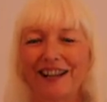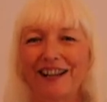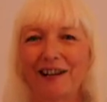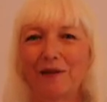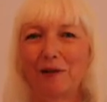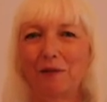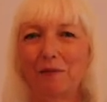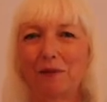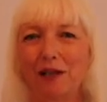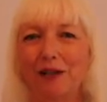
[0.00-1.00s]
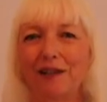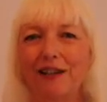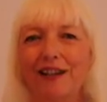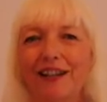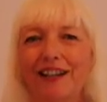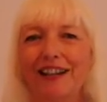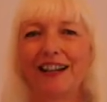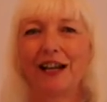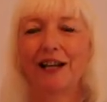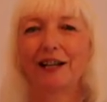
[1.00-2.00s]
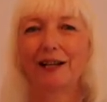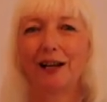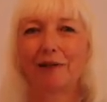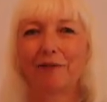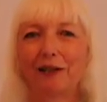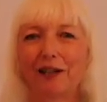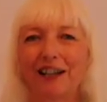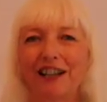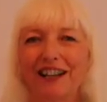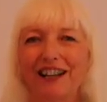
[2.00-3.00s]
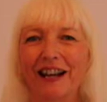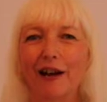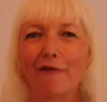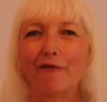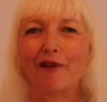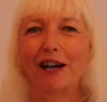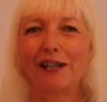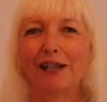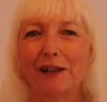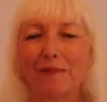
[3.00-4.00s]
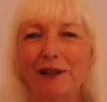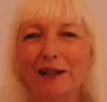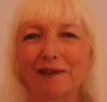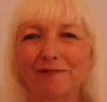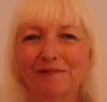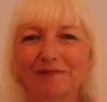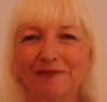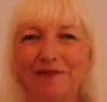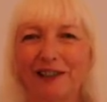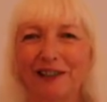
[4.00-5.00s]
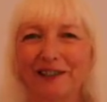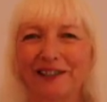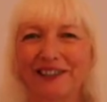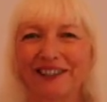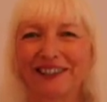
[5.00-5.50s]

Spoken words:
Allow it to be a liquid finding the middle. Very good.